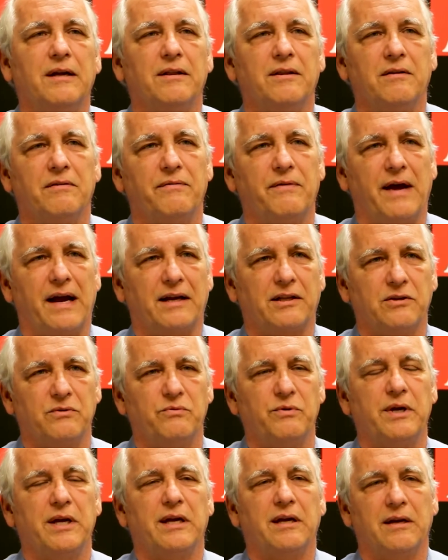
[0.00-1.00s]
The fact that
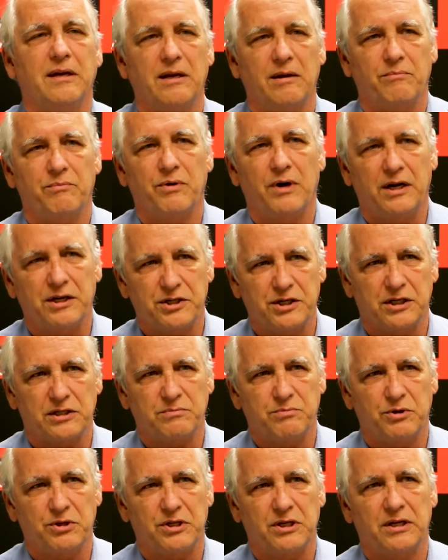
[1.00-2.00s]
we can get projects
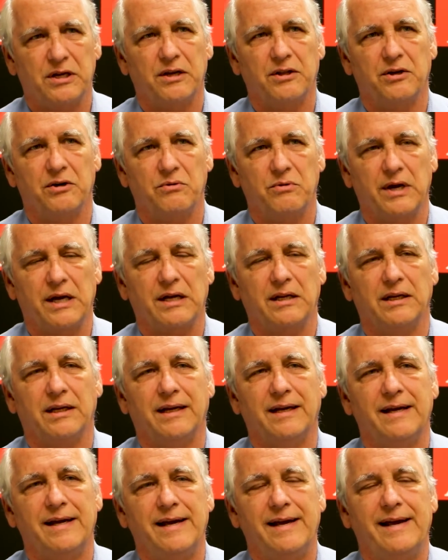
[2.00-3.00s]
put together
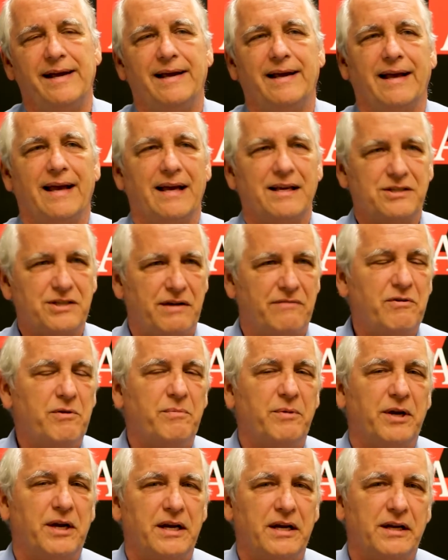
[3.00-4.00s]
quickly. As everybody